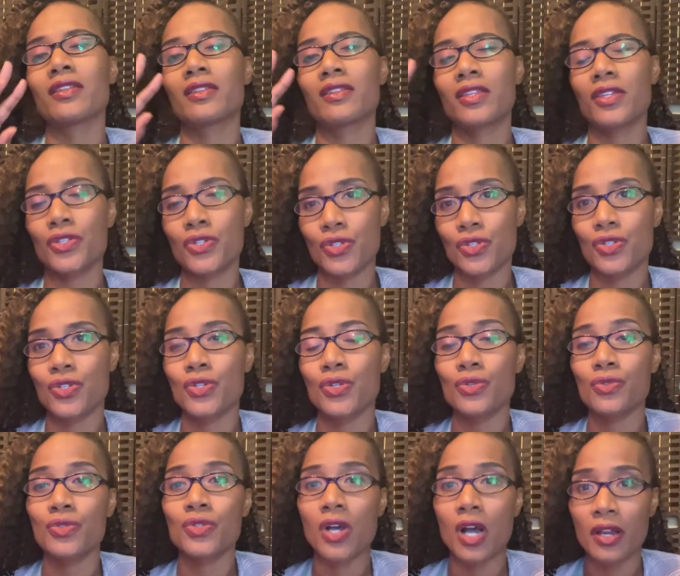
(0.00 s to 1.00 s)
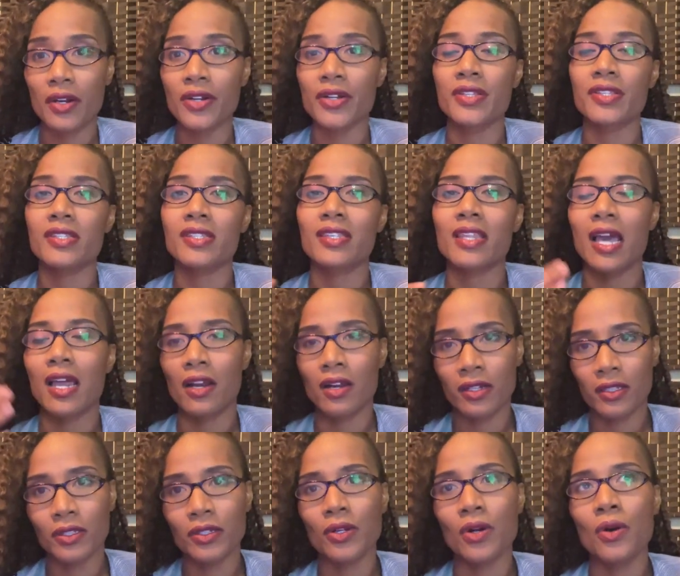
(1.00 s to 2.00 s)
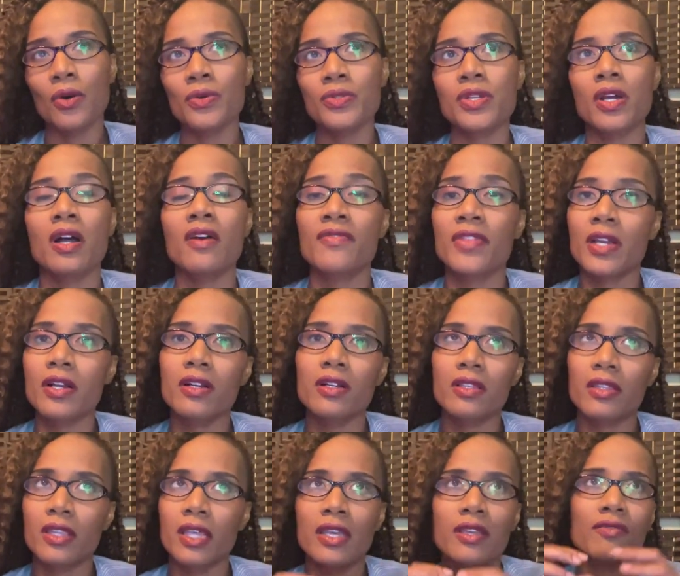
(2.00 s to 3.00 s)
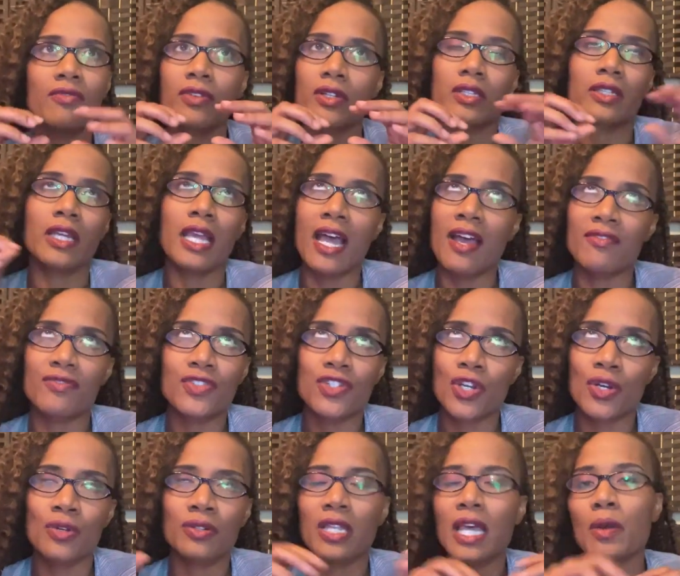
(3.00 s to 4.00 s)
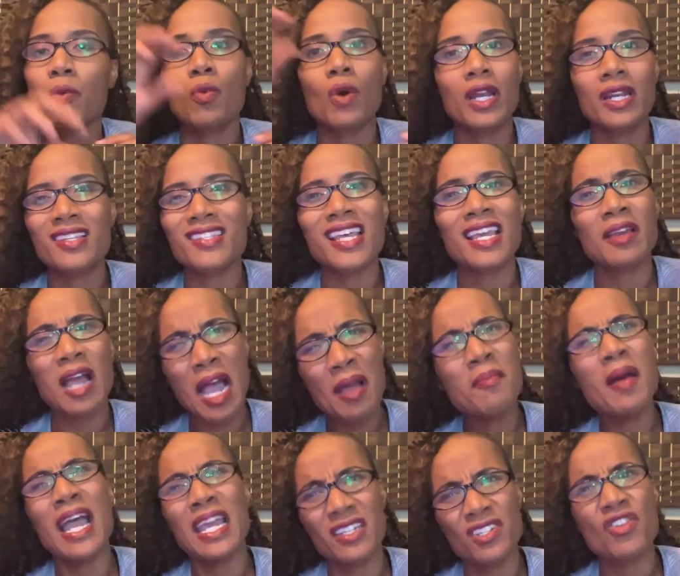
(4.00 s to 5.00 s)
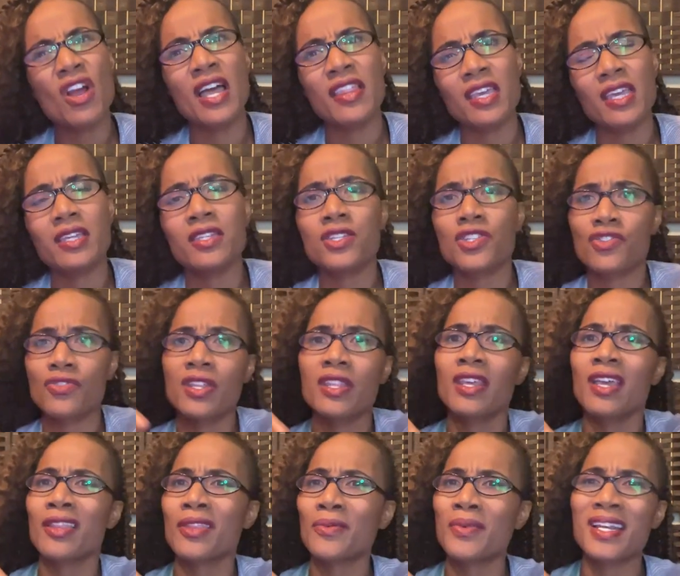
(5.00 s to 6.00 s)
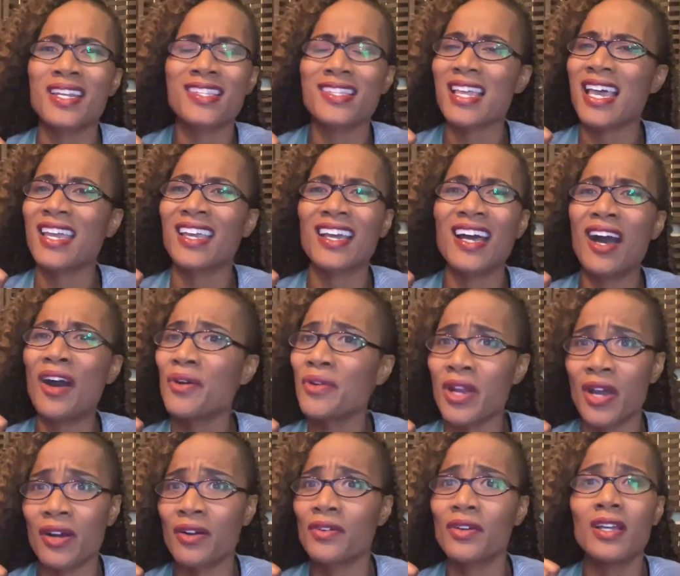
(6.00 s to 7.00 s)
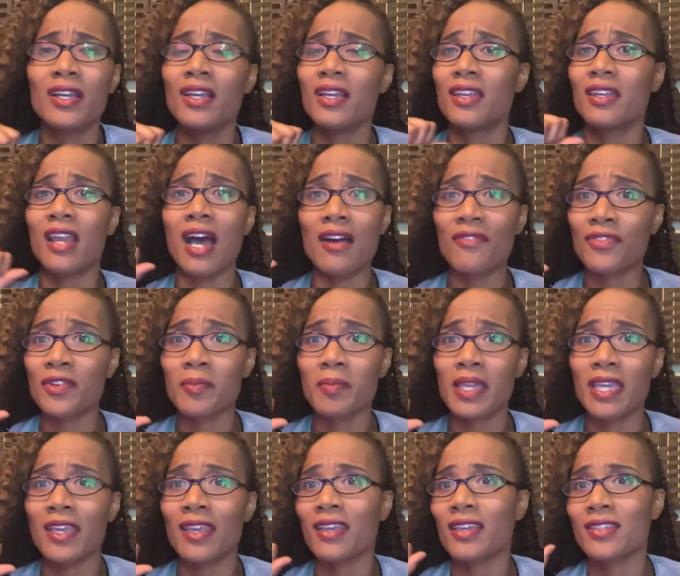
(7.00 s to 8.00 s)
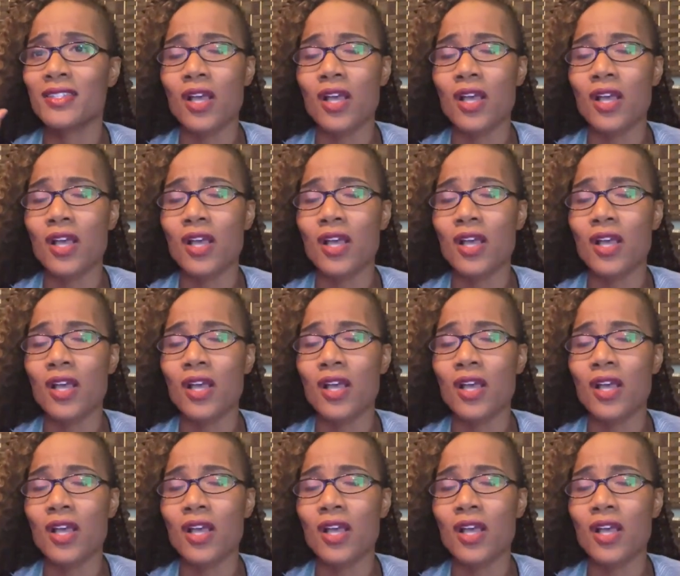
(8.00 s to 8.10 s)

the two daughters that are a little older, they really have shown, like, one is like, I might try the industry. The other one is like, oh no, not for me.